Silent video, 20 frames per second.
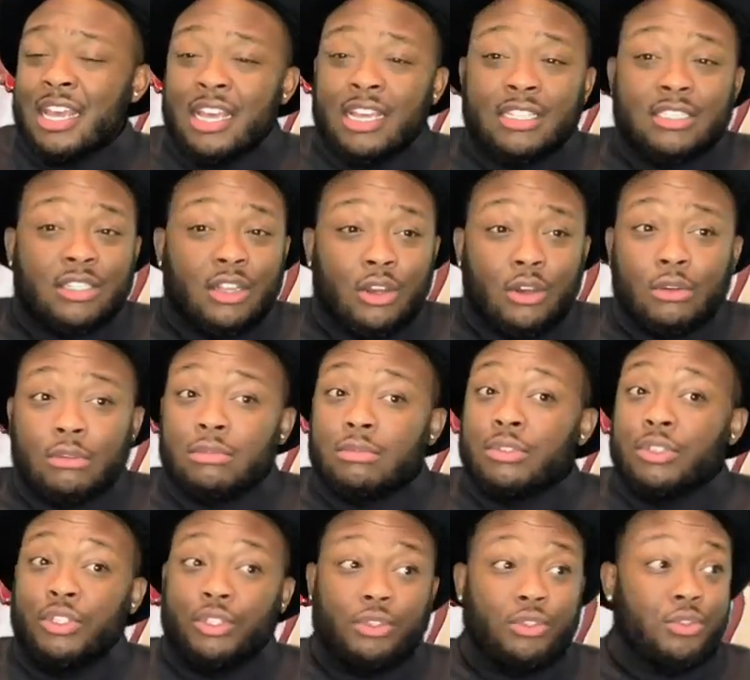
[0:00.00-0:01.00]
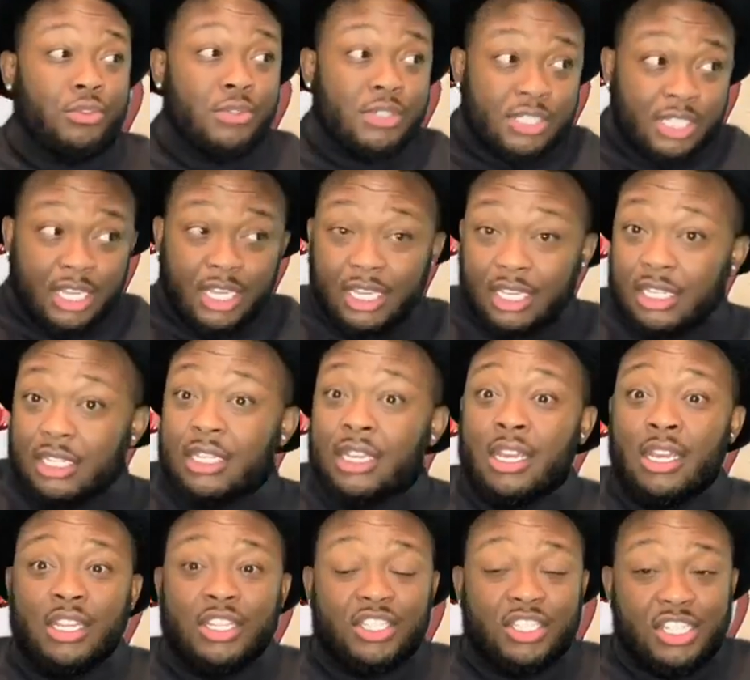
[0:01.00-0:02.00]
So, you see,
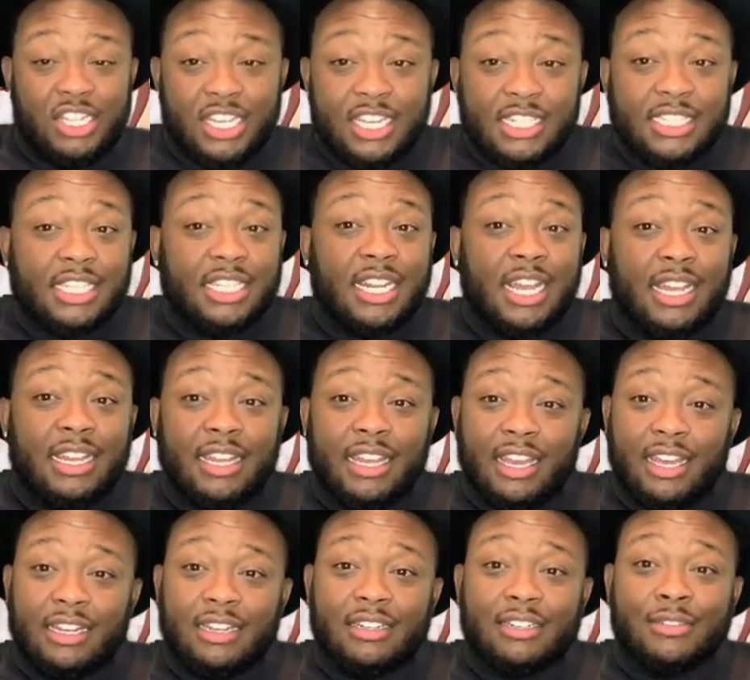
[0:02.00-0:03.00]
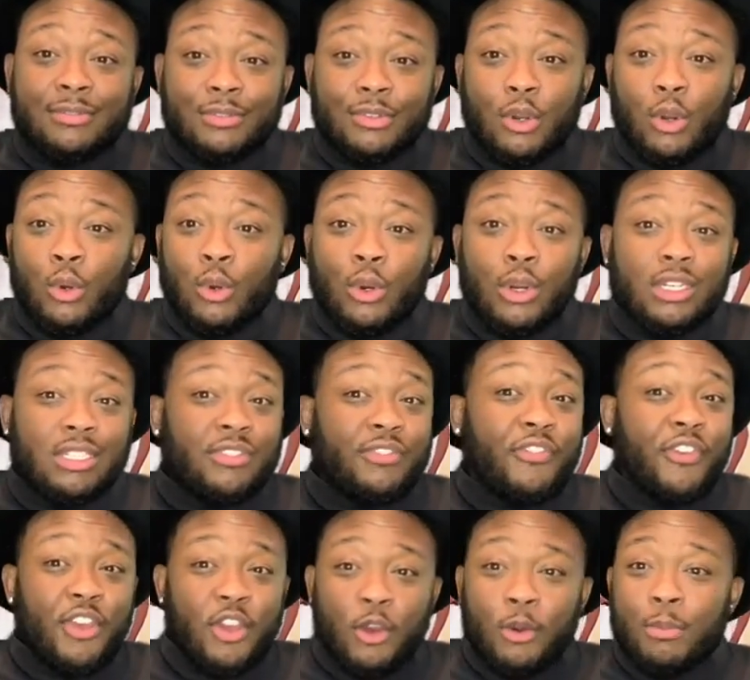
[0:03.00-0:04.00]
she's in Atlanta, of course,
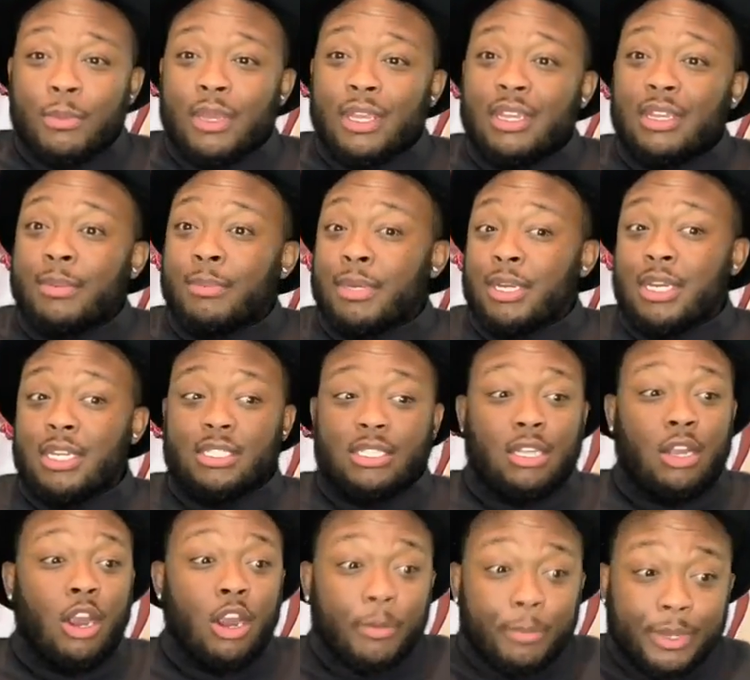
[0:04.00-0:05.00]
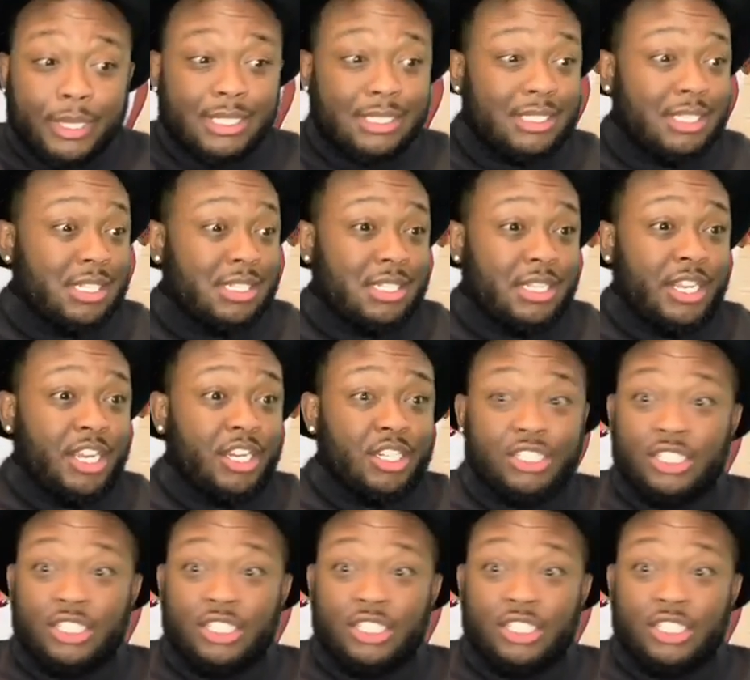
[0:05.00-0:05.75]
filming, because her businesses are here.